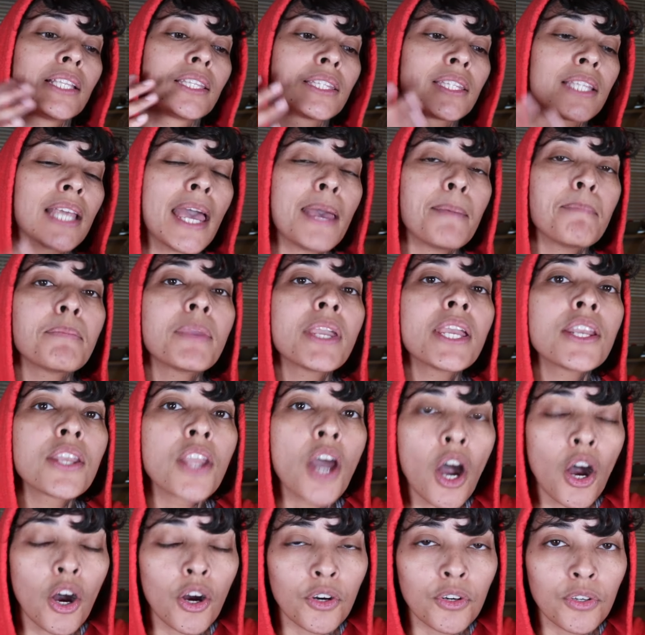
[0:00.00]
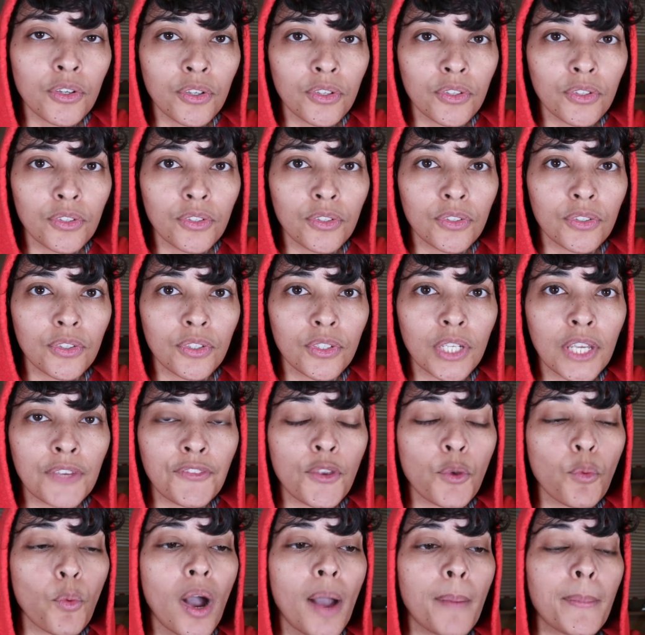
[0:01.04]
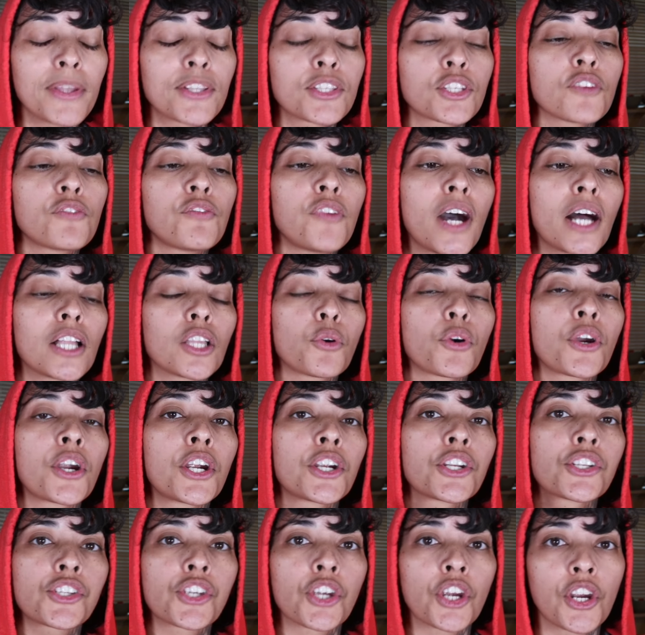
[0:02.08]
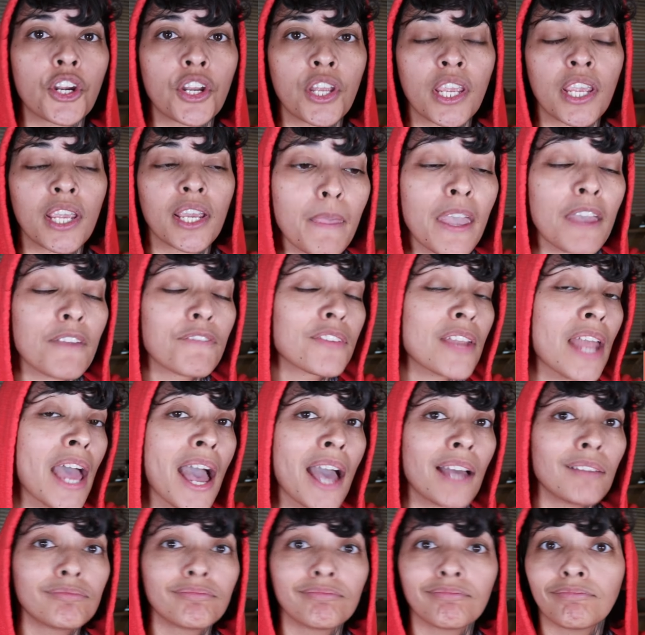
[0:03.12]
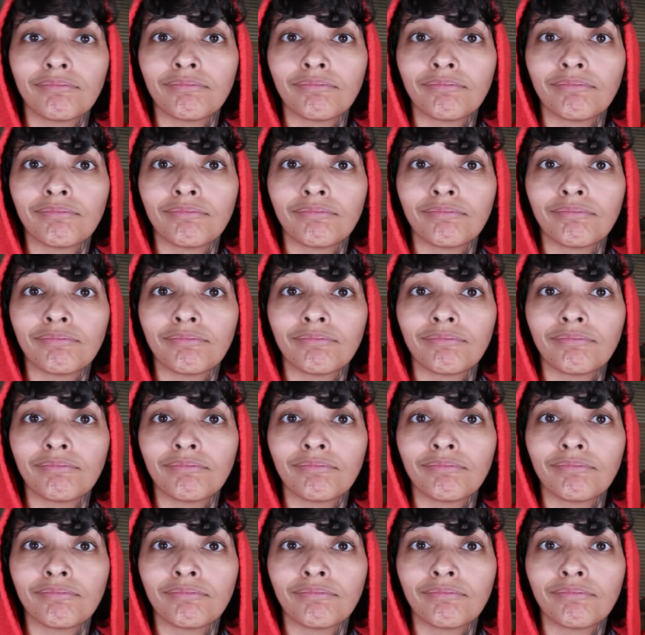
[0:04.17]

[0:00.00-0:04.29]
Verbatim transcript: let me know if you want me to follow her journey. If not,